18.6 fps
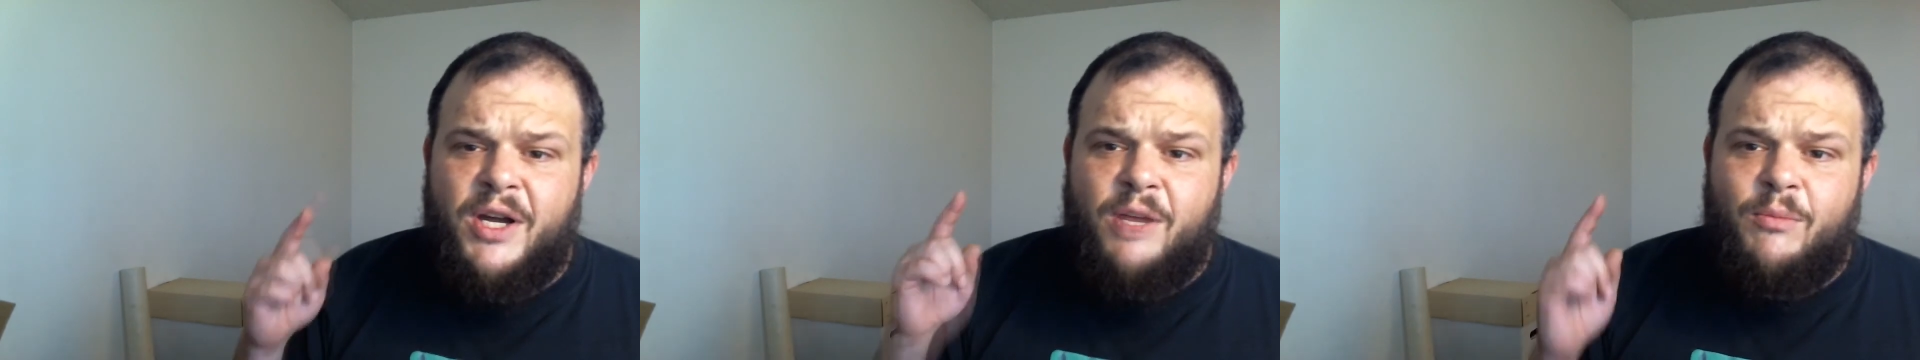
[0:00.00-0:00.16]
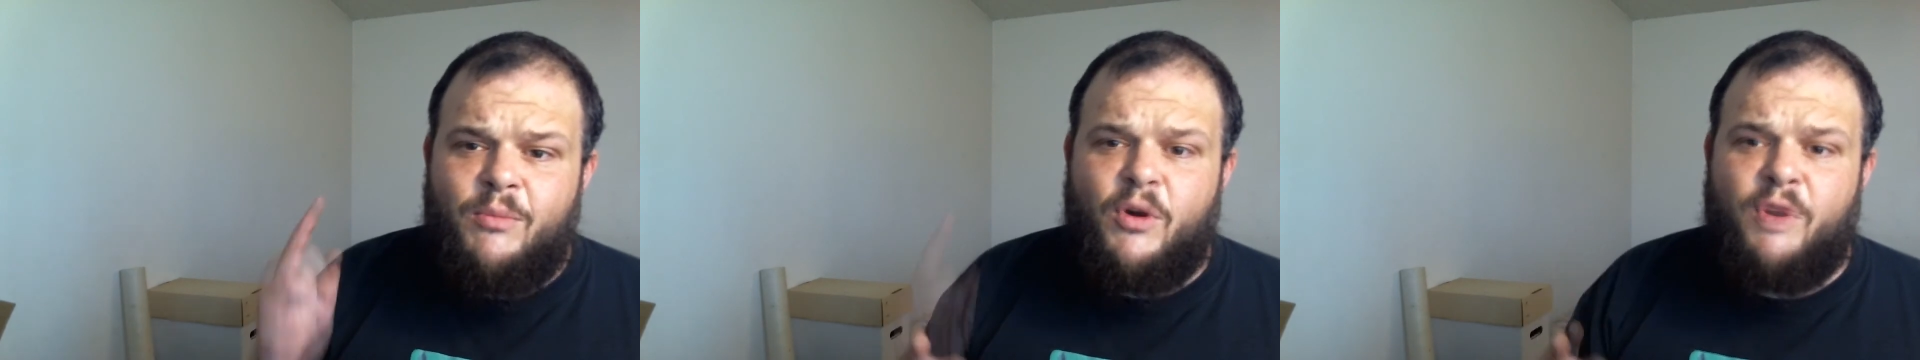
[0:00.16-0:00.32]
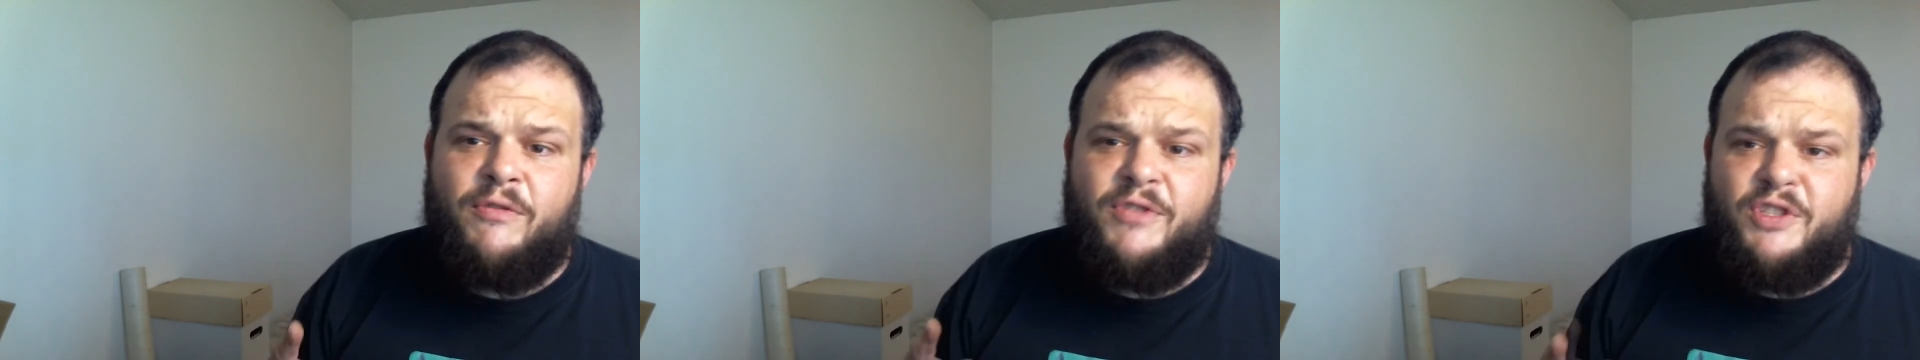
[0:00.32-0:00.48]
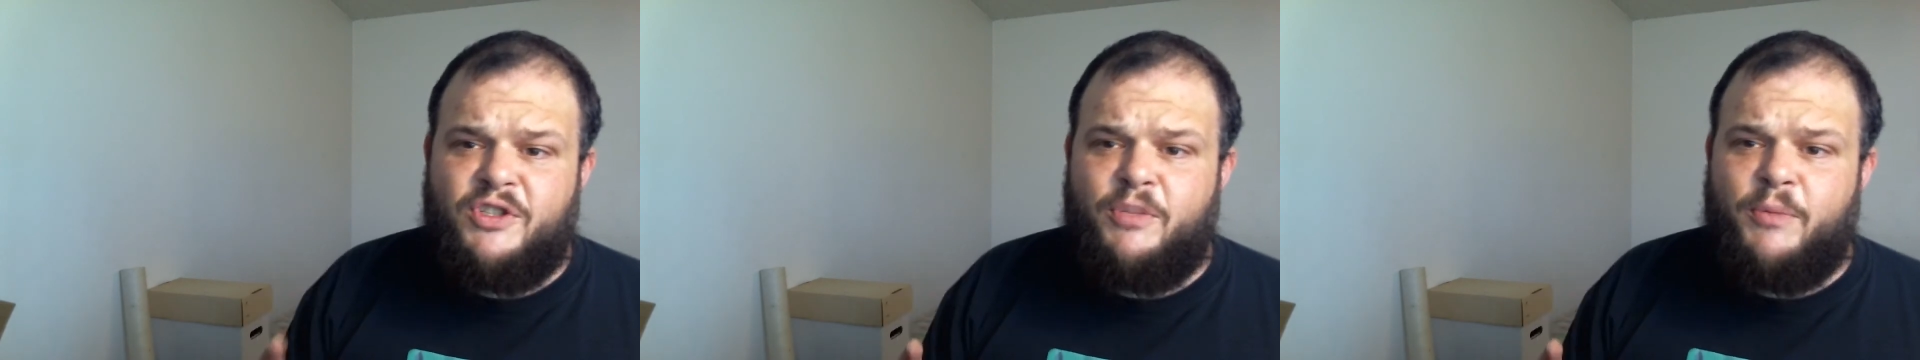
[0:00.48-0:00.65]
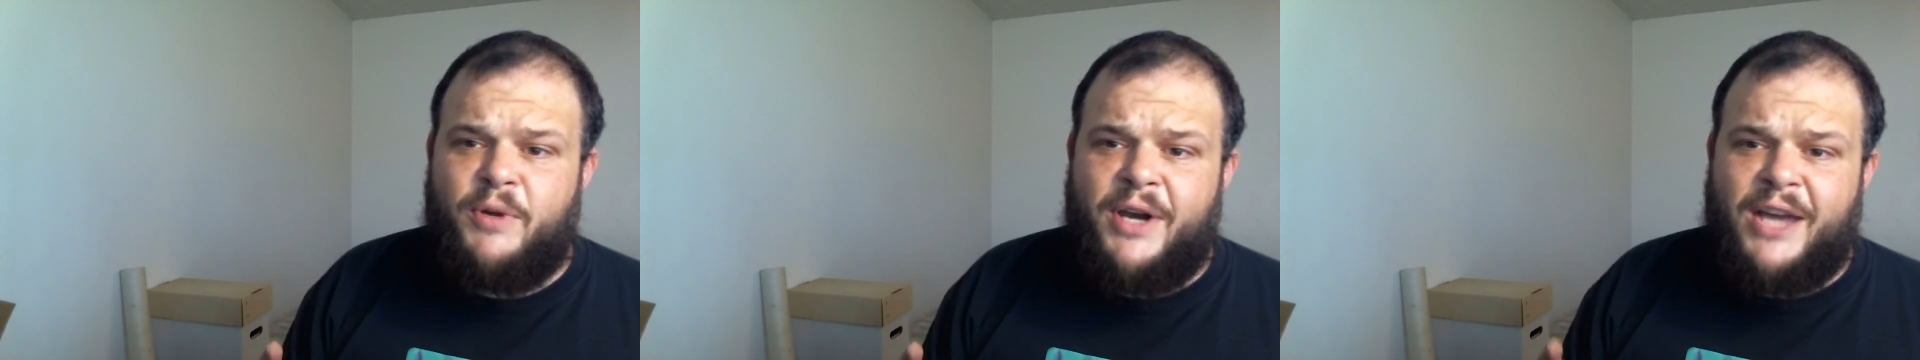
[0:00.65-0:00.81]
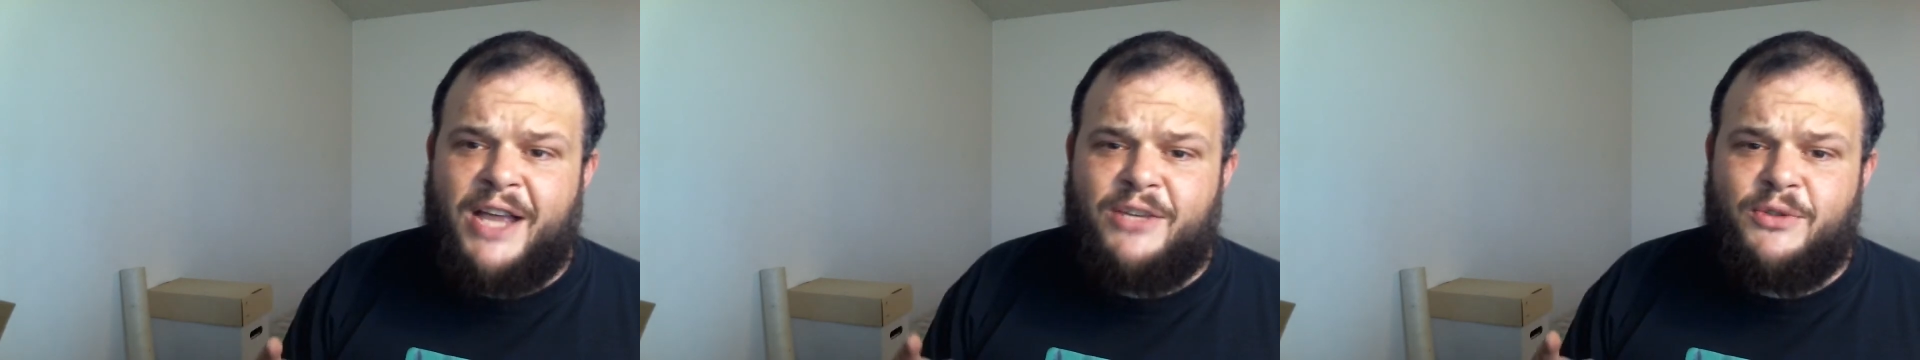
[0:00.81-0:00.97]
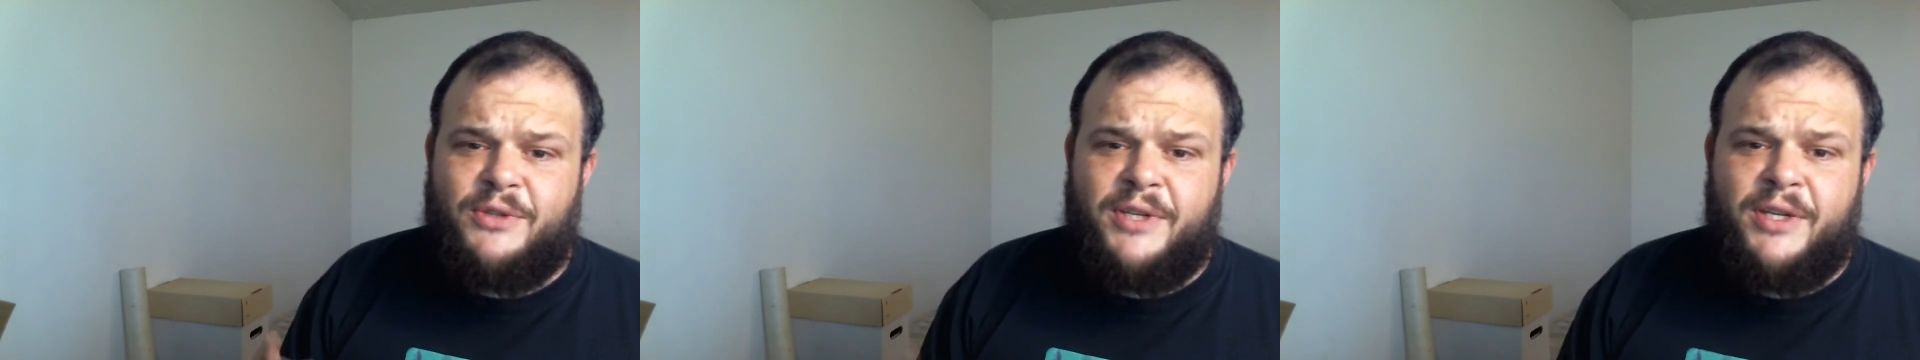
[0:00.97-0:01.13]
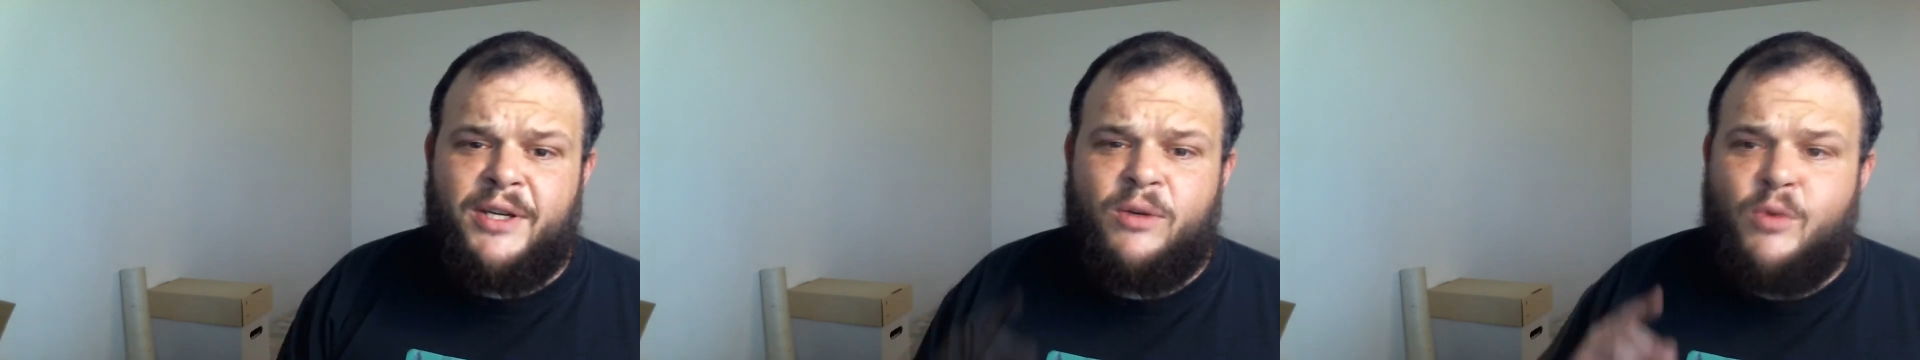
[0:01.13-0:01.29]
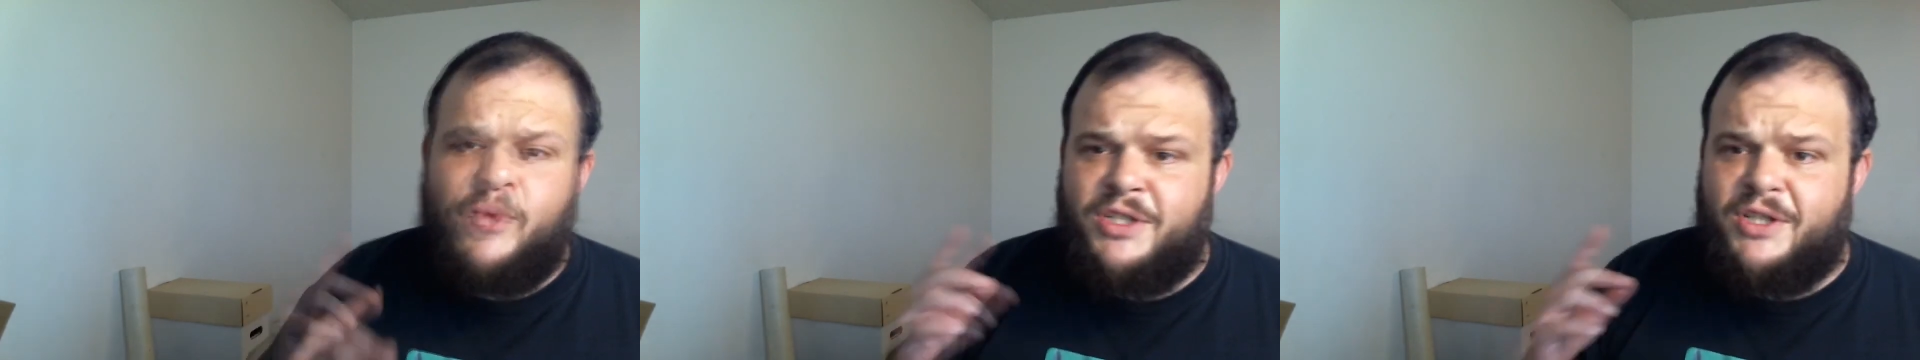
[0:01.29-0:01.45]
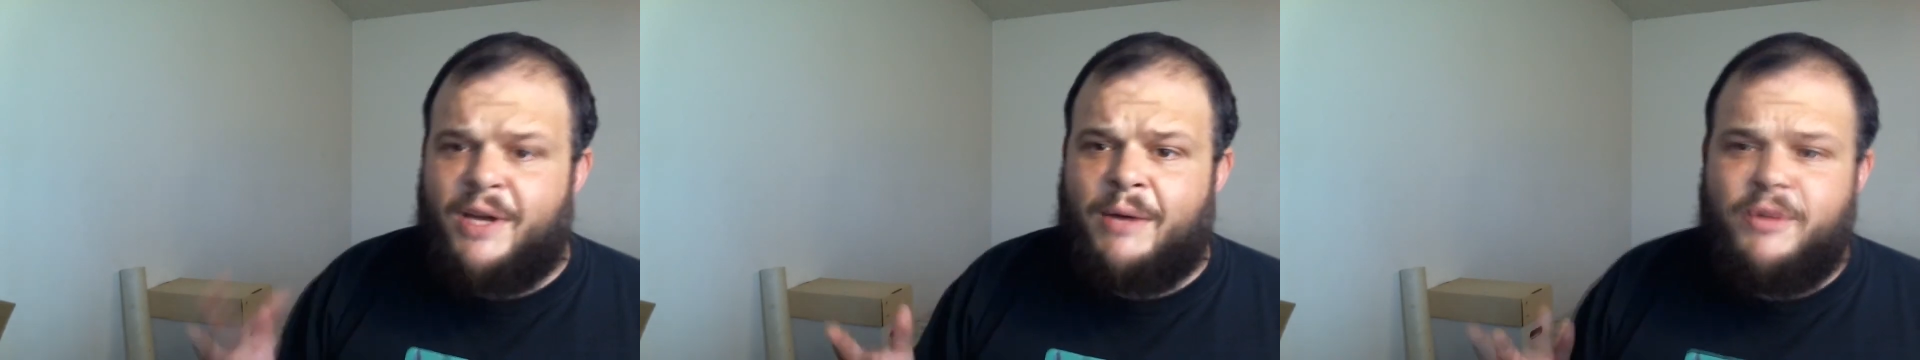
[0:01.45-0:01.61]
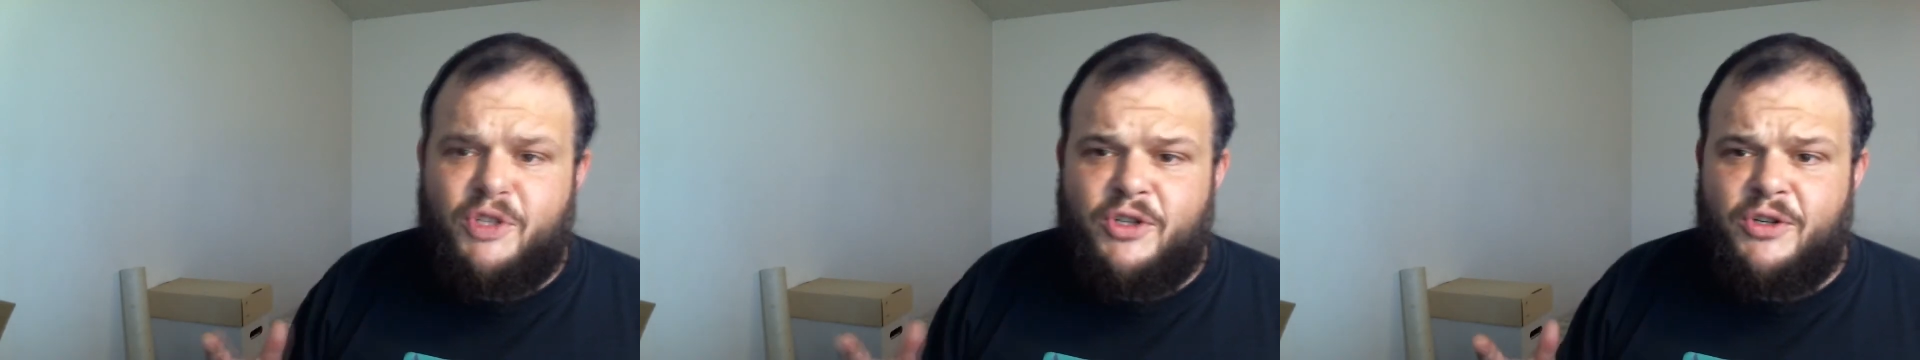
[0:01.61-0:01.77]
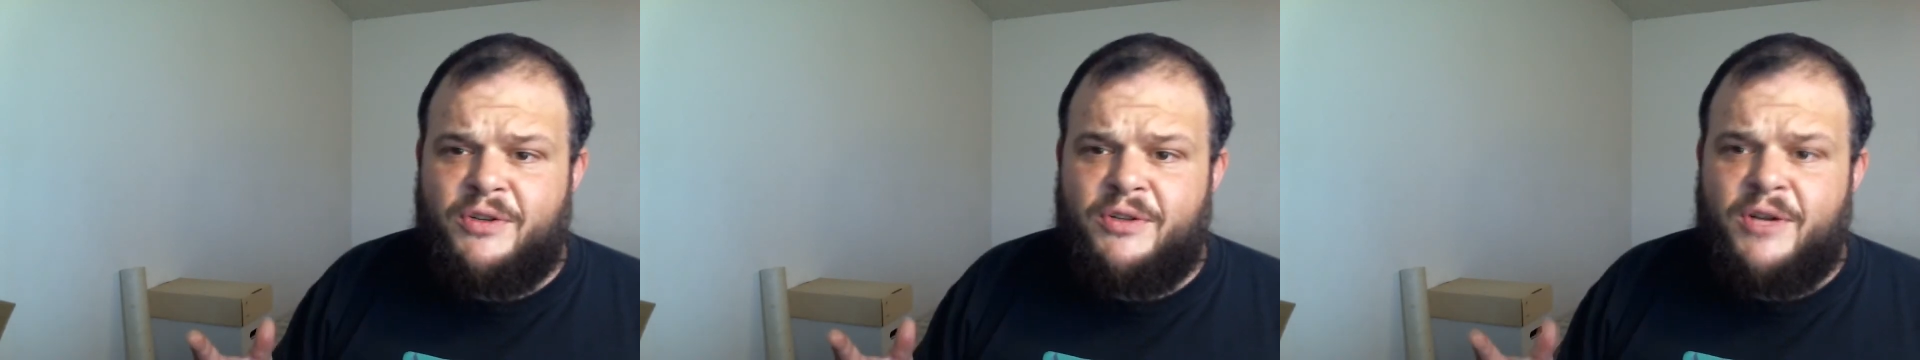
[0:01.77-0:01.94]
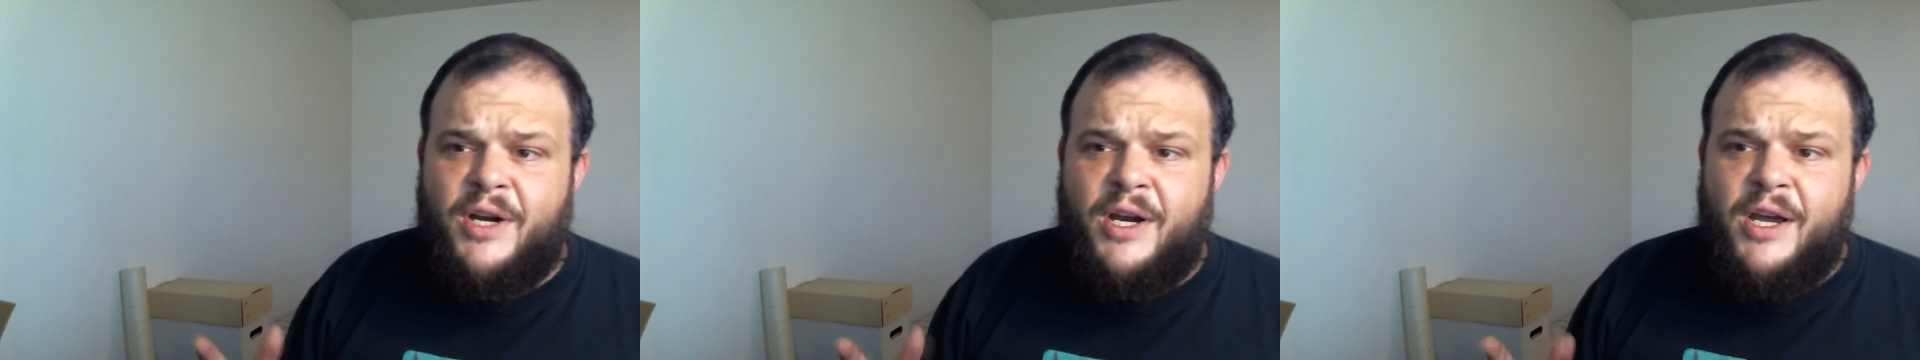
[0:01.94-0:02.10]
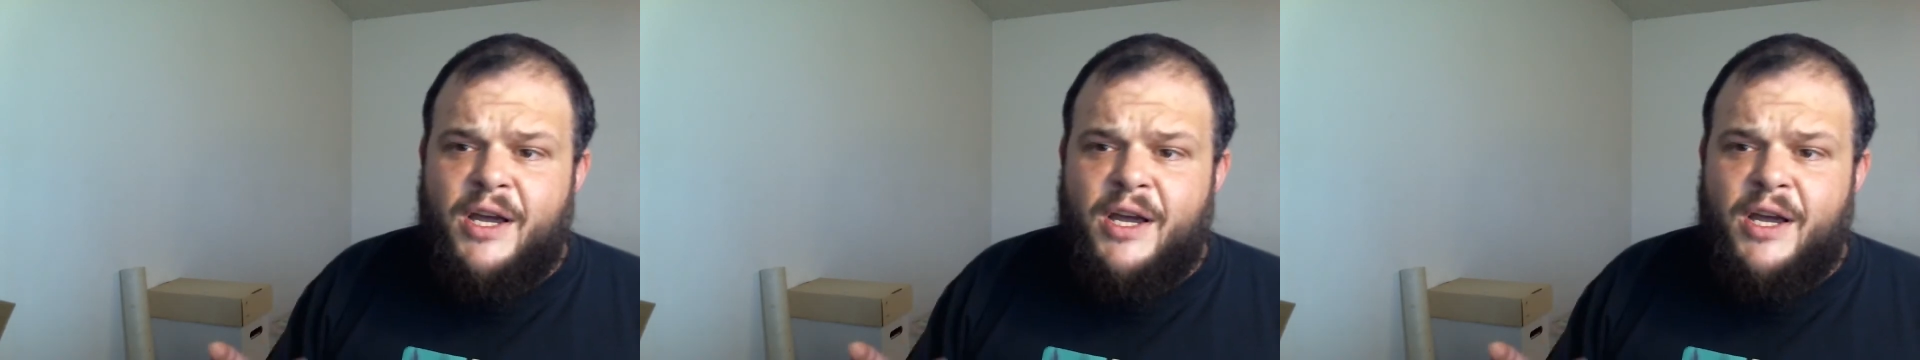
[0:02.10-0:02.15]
more of a supernatural thing, which I'm sure